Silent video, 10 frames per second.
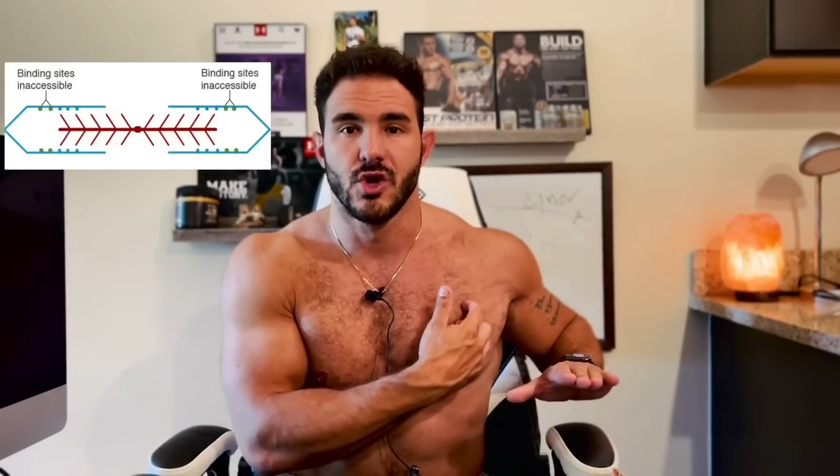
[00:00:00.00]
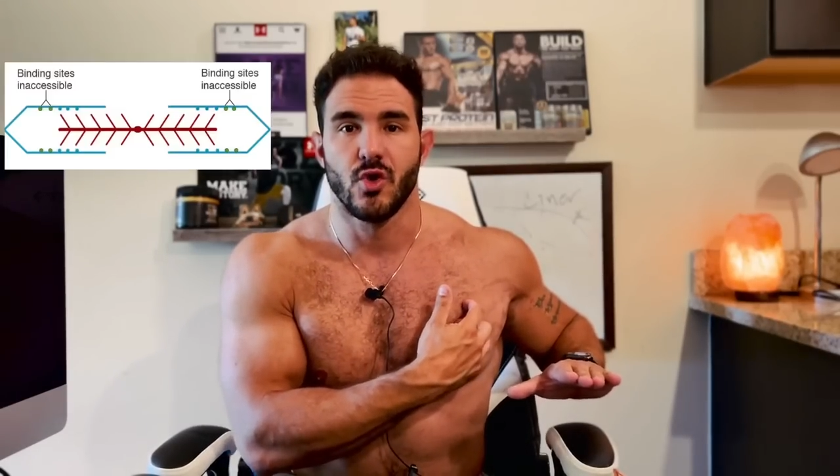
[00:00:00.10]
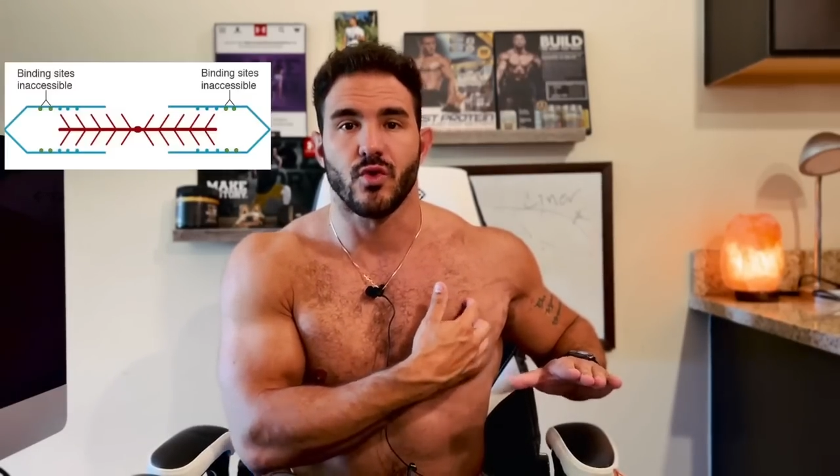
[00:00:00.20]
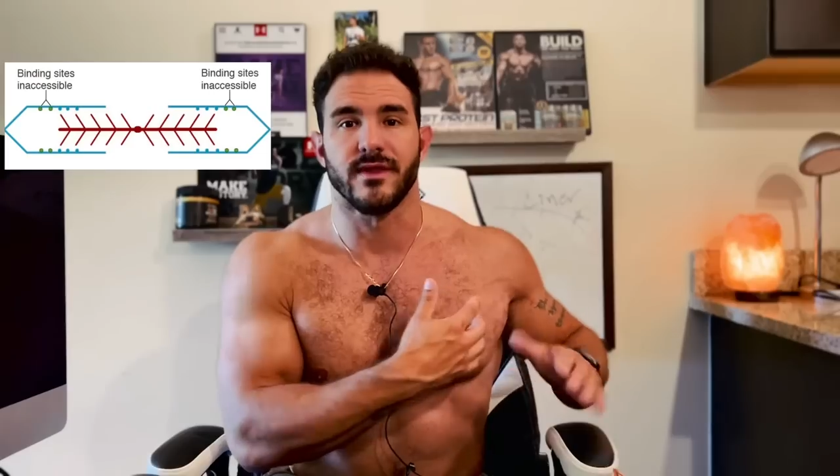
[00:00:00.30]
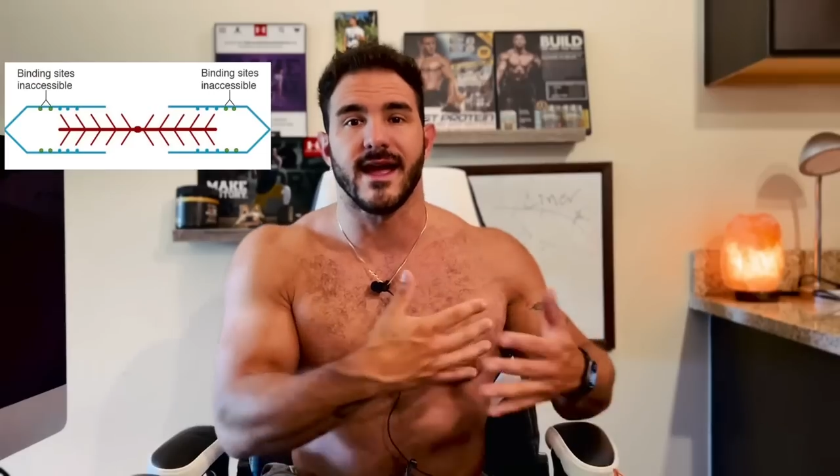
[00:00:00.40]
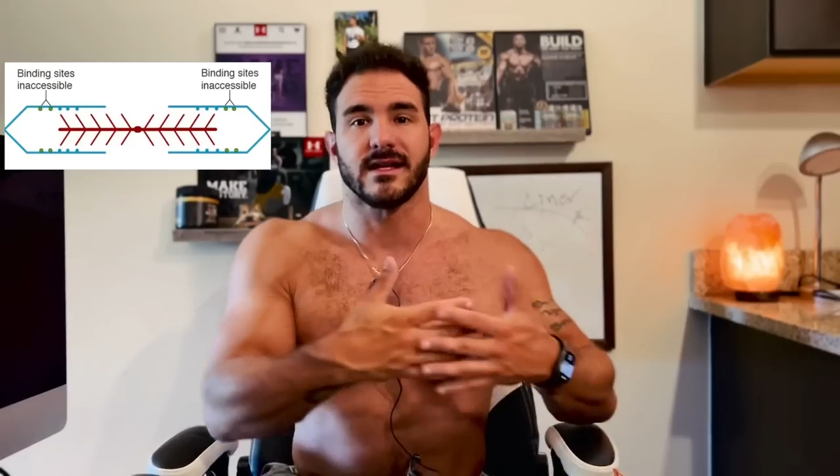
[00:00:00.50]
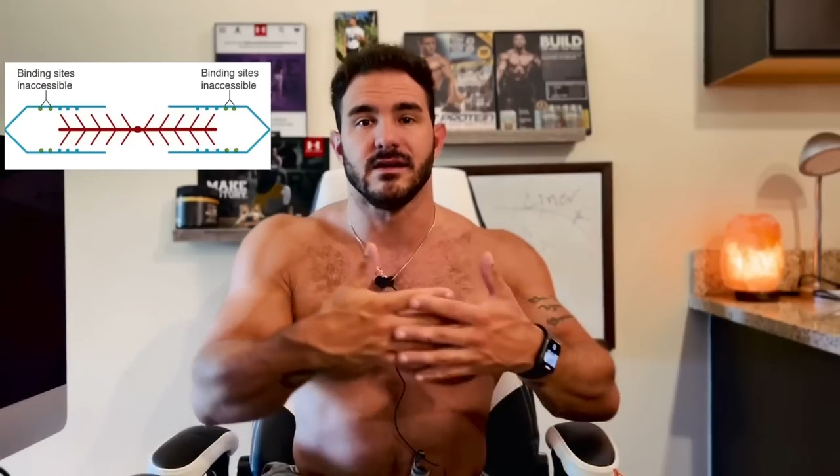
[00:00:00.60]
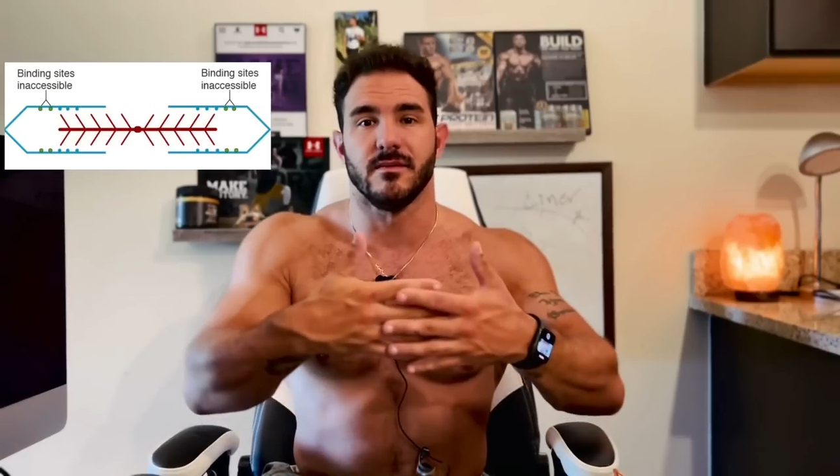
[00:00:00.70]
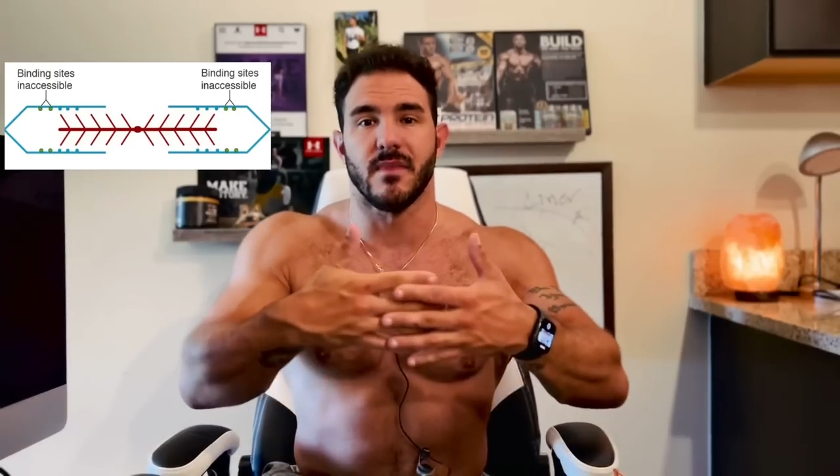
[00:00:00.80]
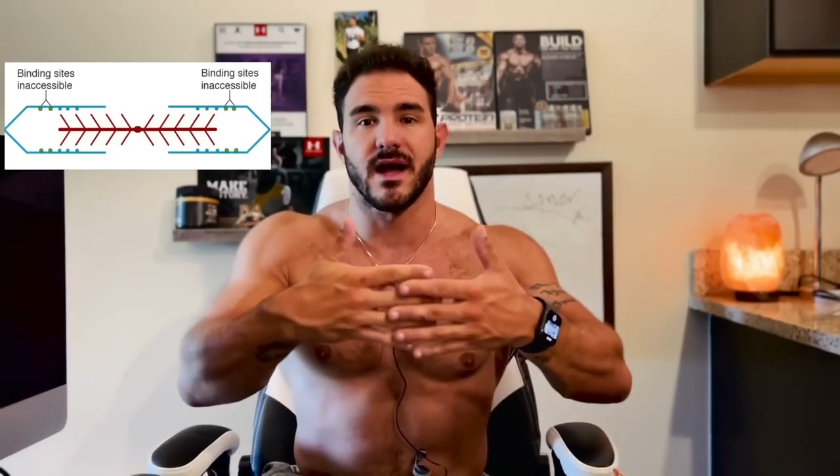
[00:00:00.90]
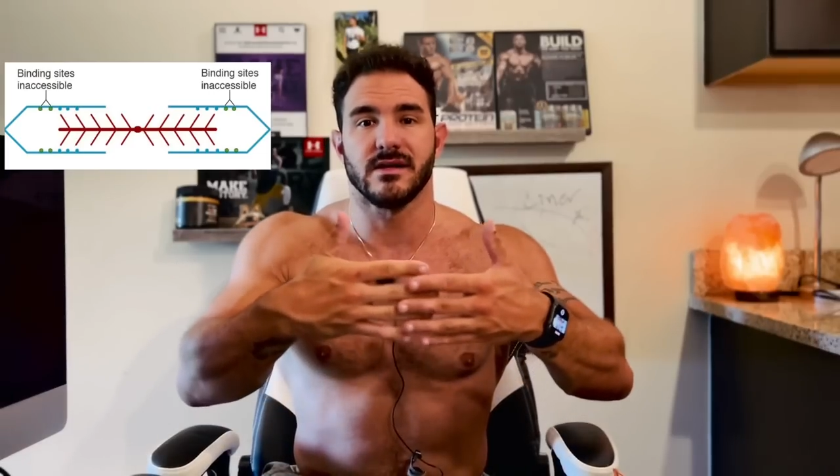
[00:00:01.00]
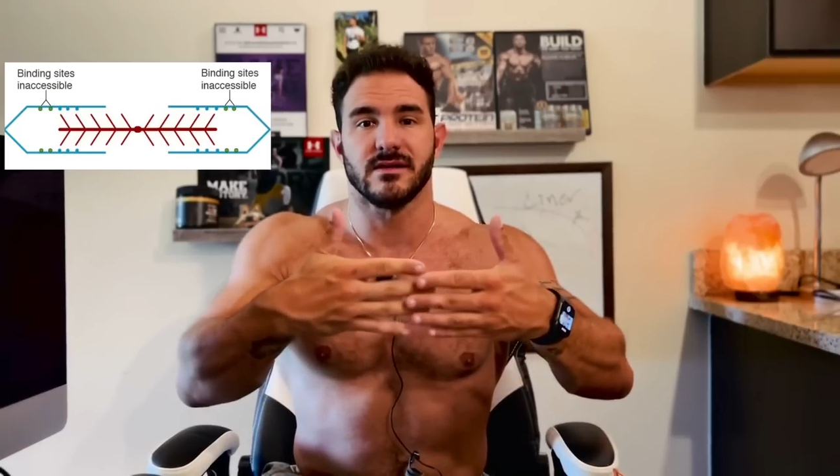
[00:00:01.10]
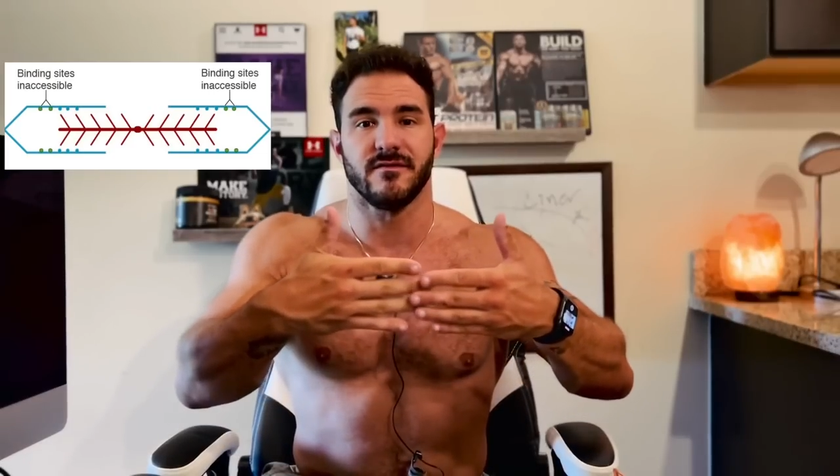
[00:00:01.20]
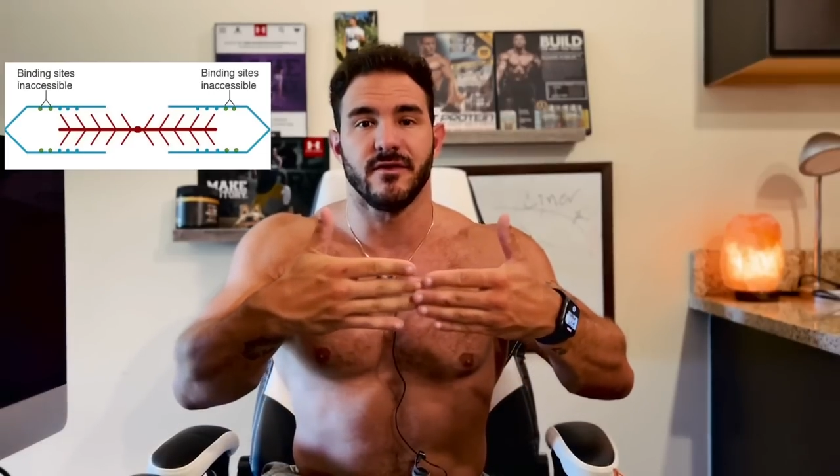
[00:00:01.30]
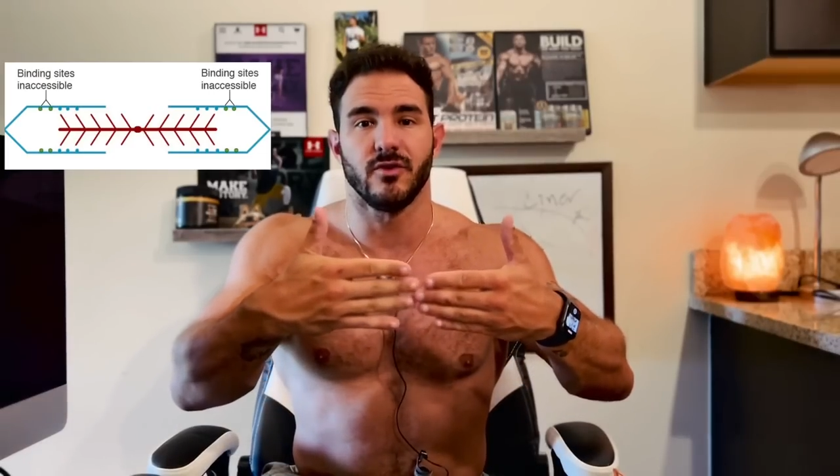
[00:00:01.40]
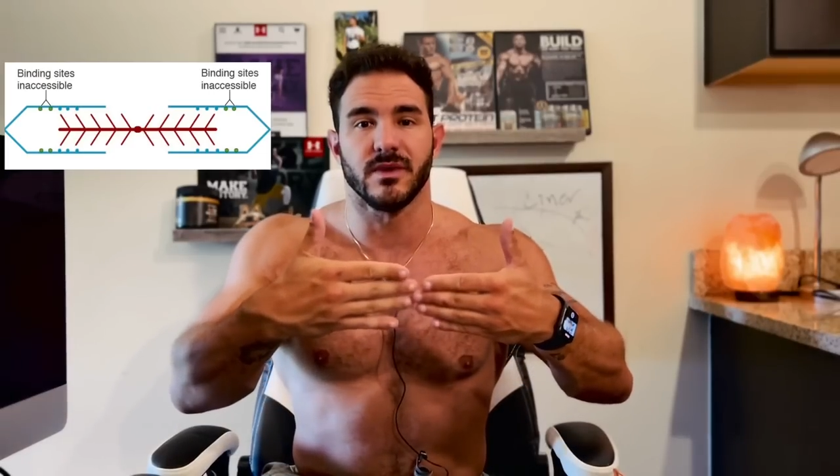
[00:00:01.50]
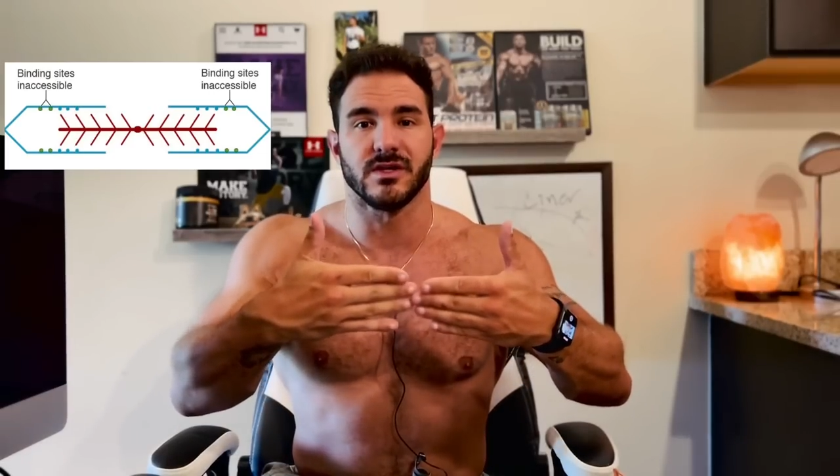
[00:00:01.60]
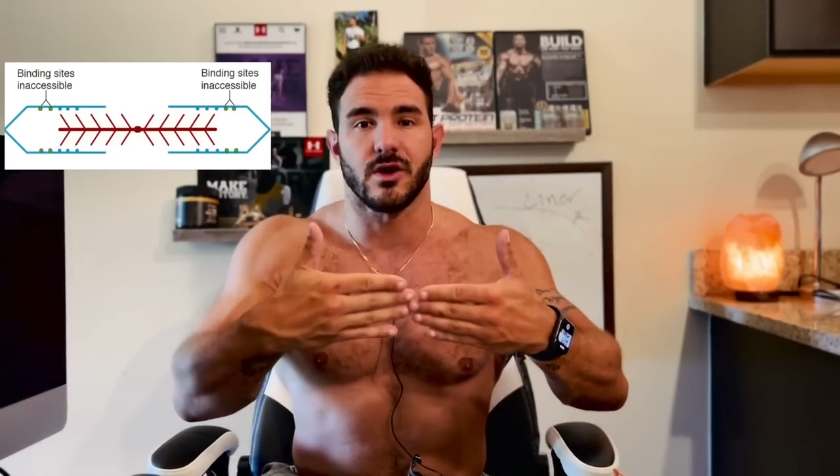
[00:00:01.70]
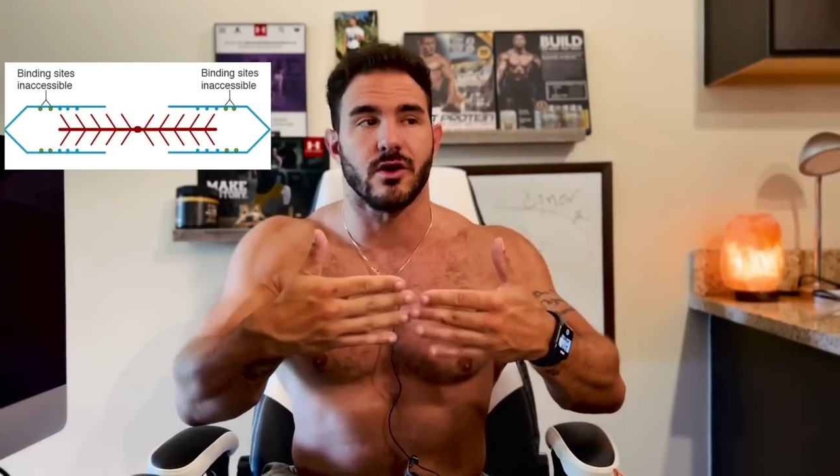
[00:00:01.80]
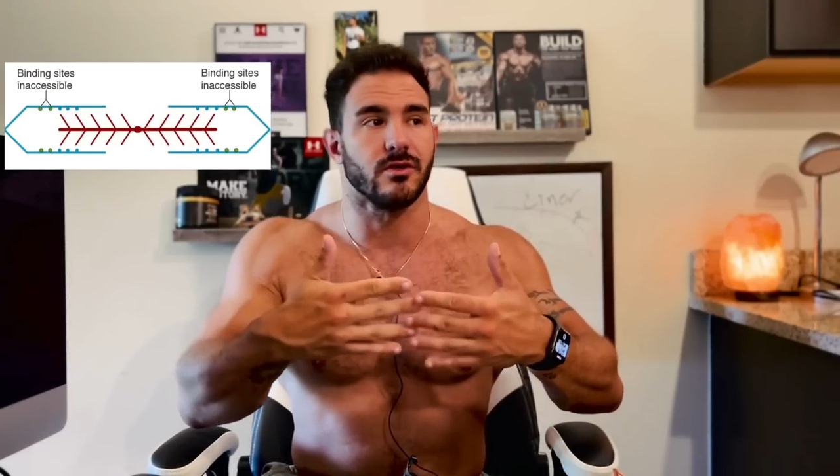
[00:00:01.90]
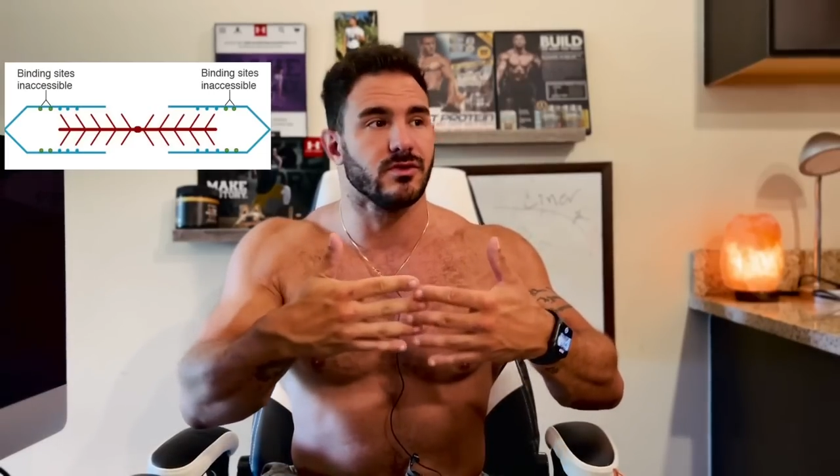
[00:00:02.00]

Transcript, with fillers: where the actin and myosin filaments are